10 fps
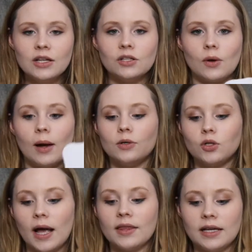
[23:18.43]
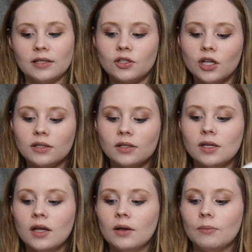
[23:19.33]
So I would dry the inserts
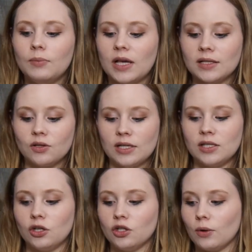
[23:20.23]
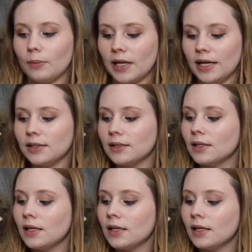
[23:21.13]
because they're easier to replace,